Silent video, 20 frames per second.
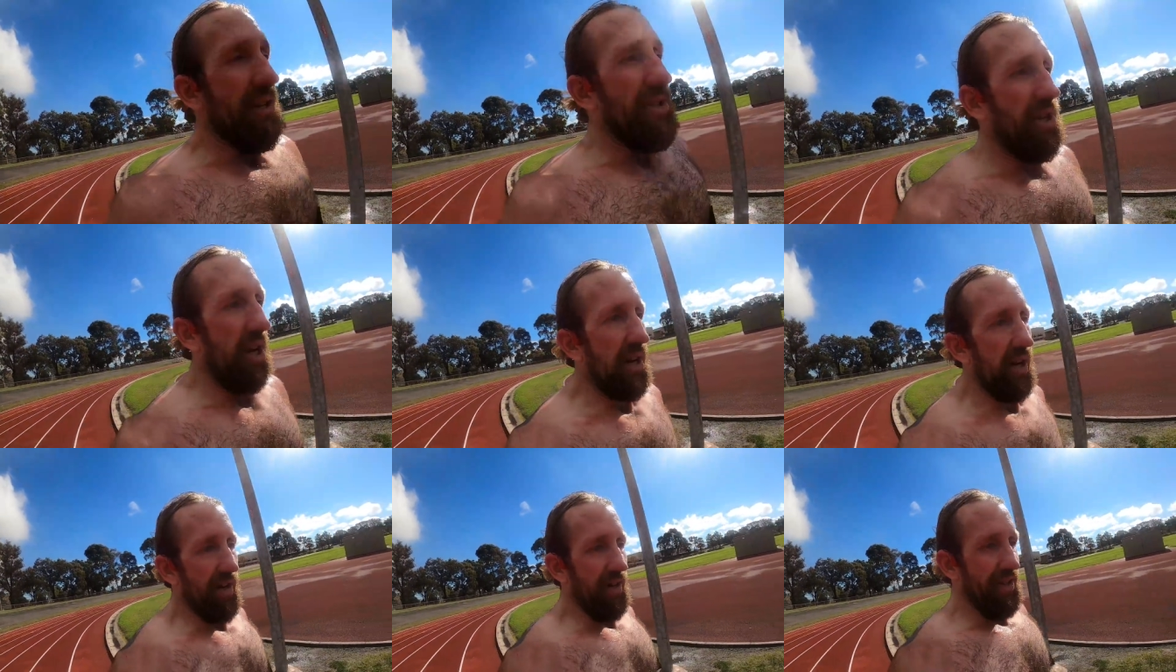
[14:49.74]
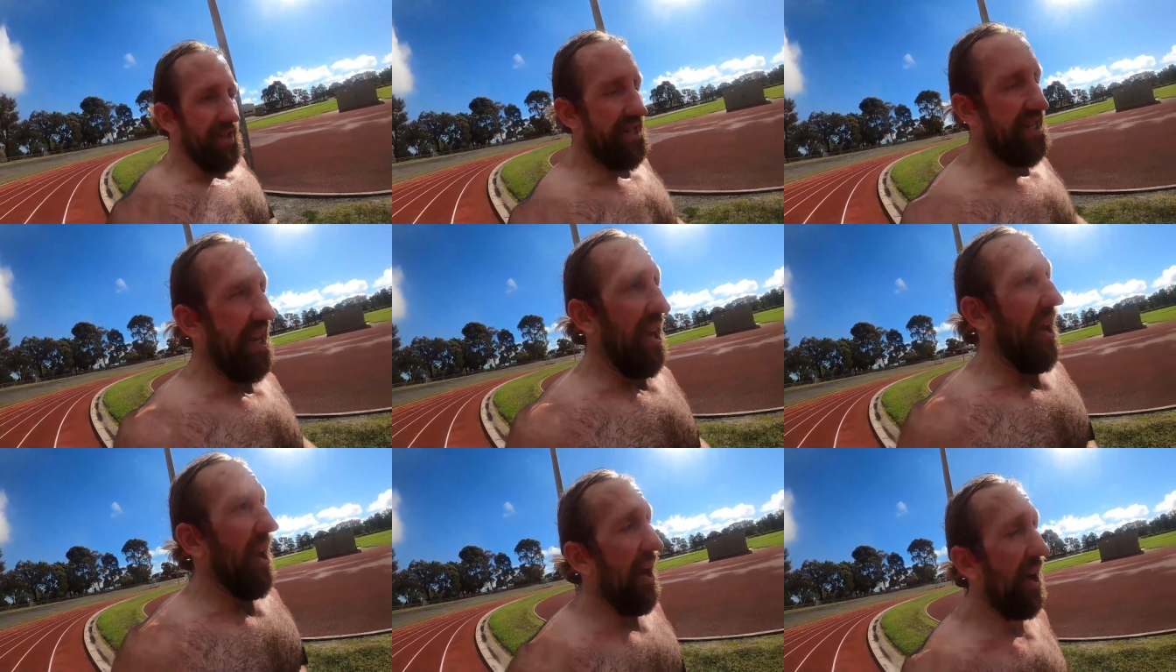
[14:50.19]

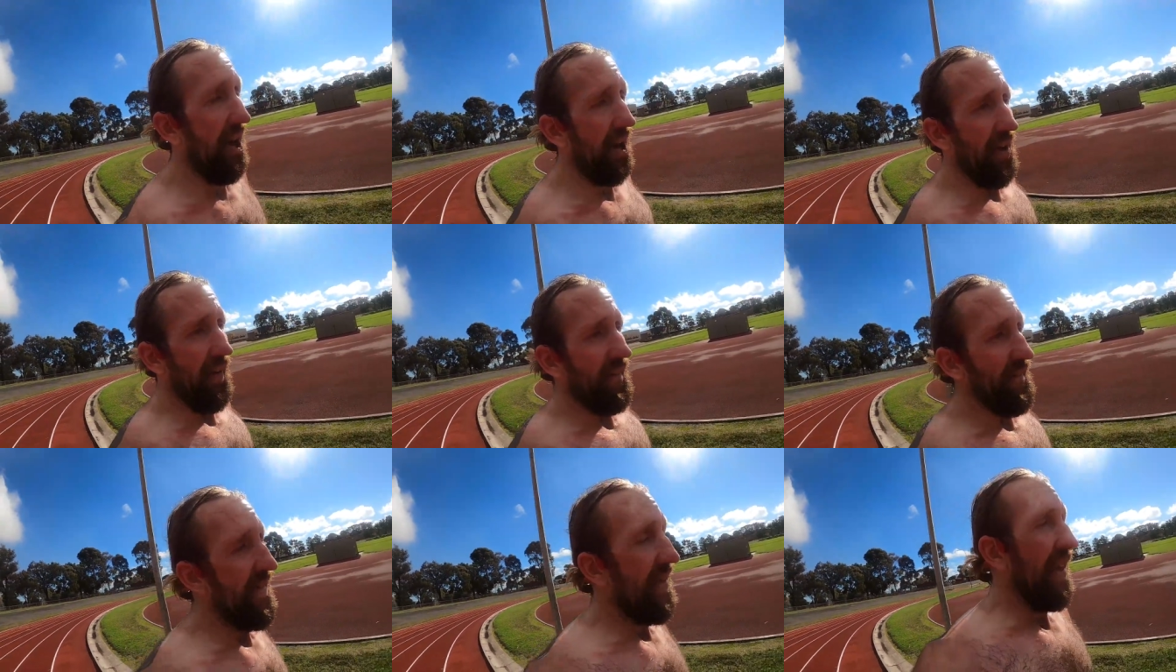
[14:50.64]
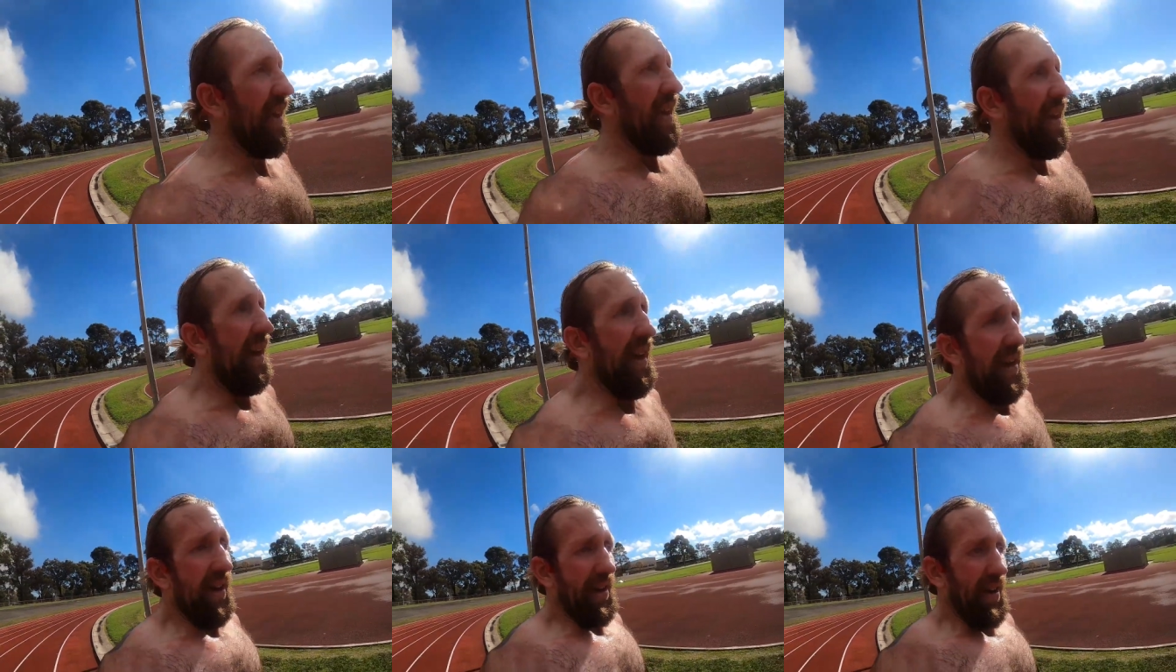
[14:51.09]
gels and
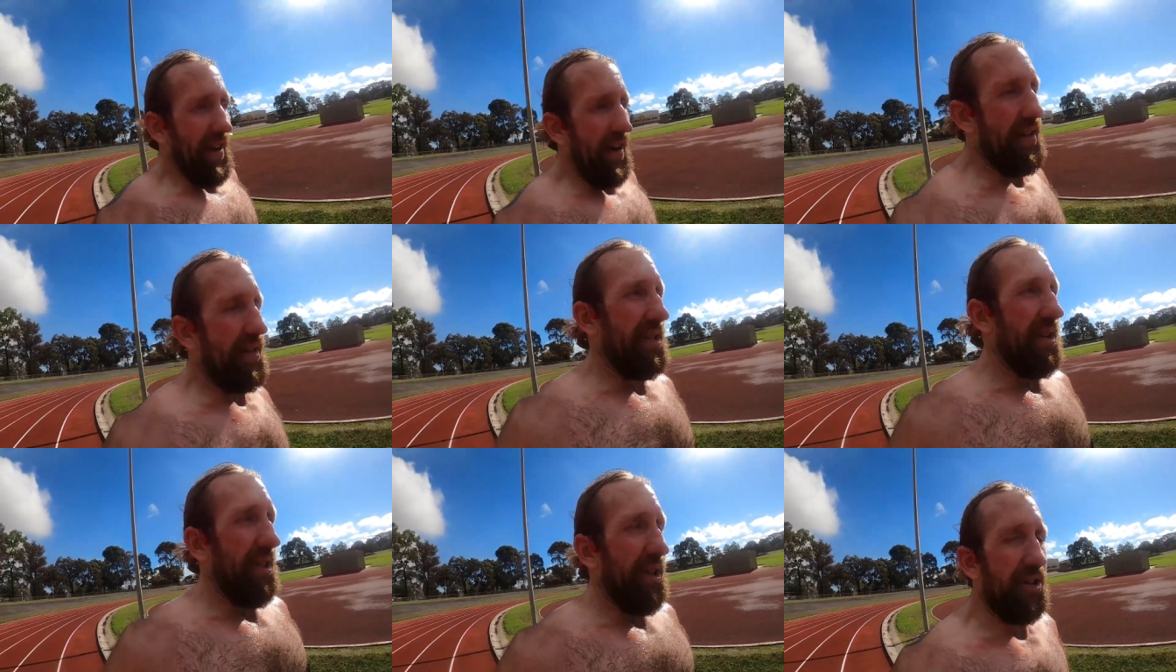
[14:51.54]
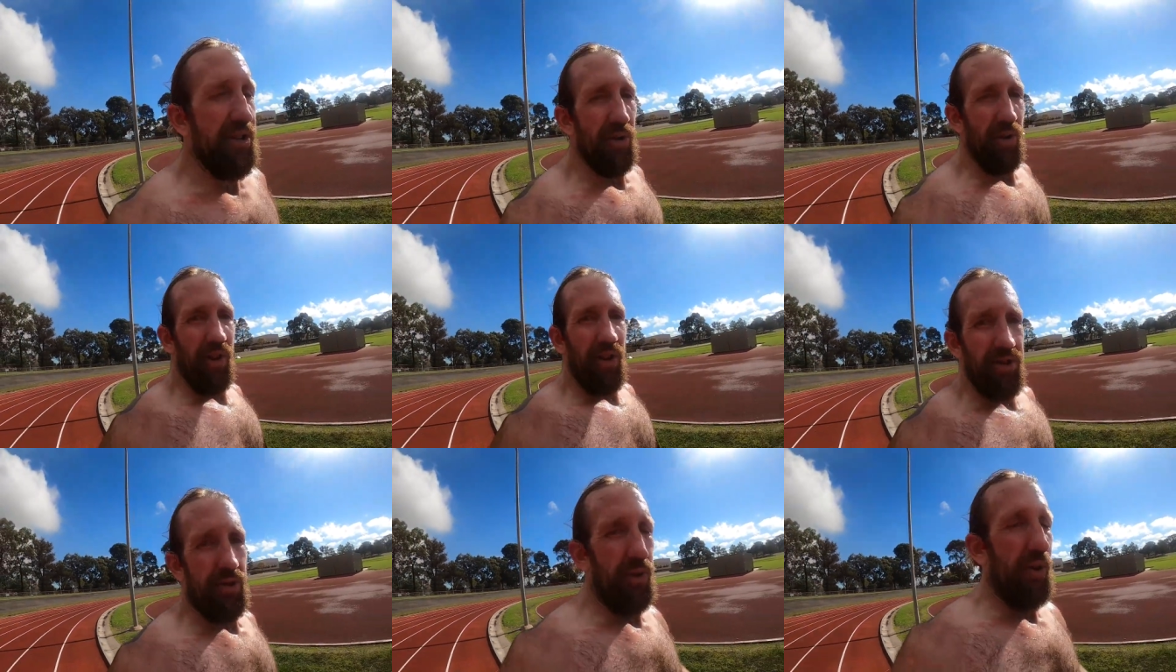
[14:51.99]

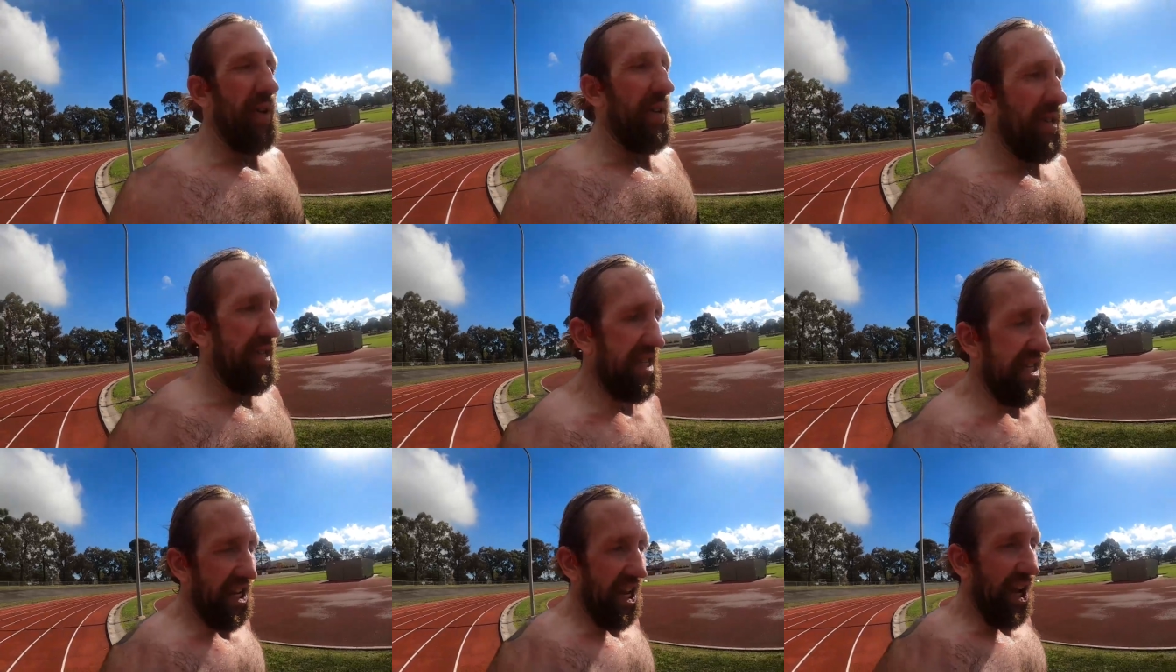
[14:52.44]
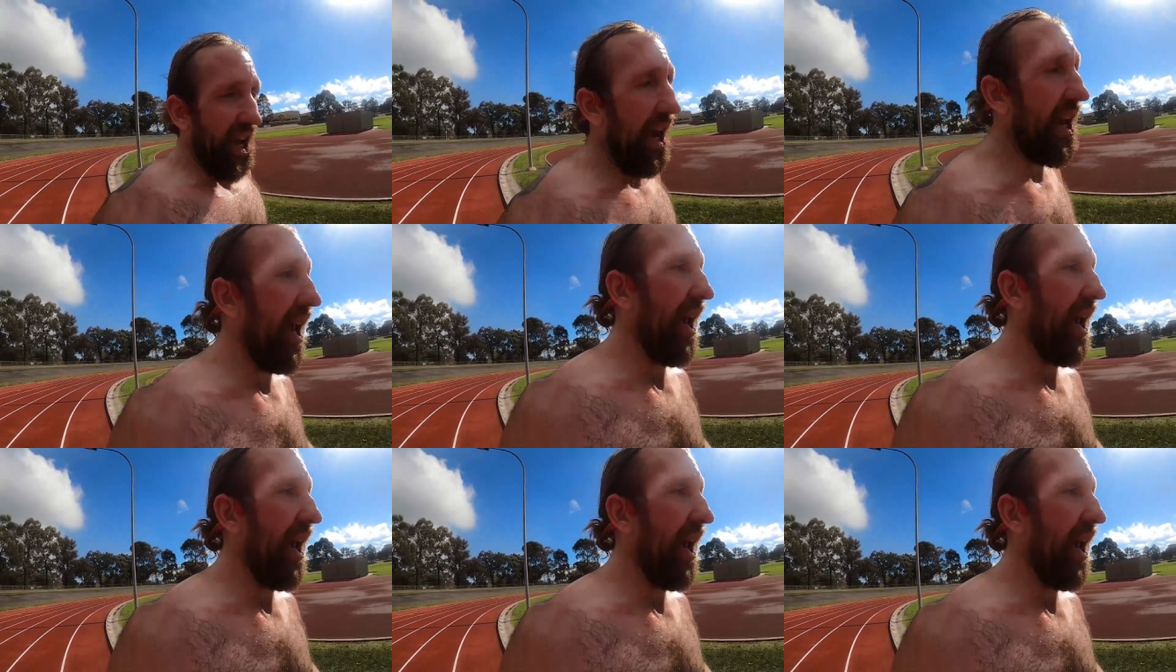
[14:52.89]
electrolyte drinks.